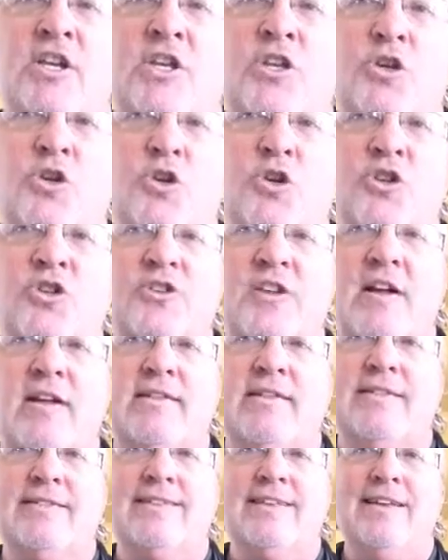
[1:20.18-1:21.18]
Your
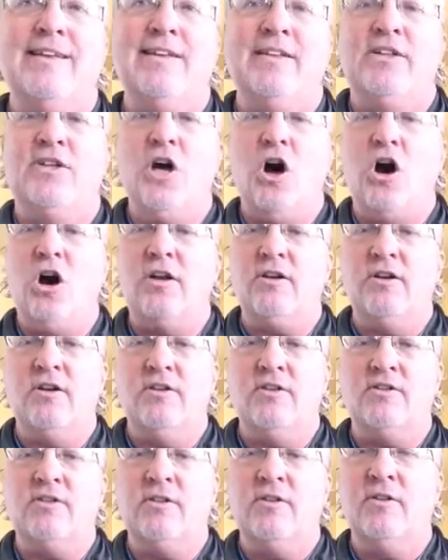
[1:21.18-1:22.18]
sons and
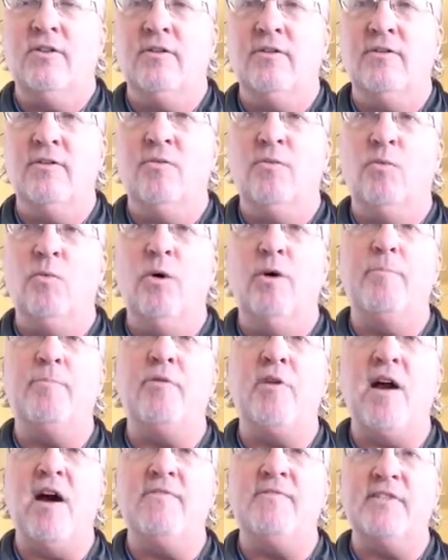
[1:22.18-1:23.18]
daughters will
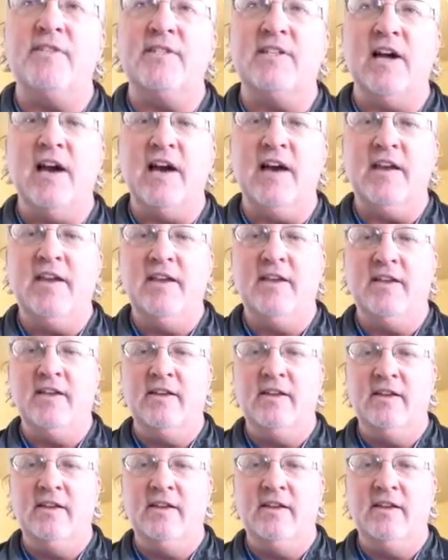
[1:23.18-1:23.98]
prophesy.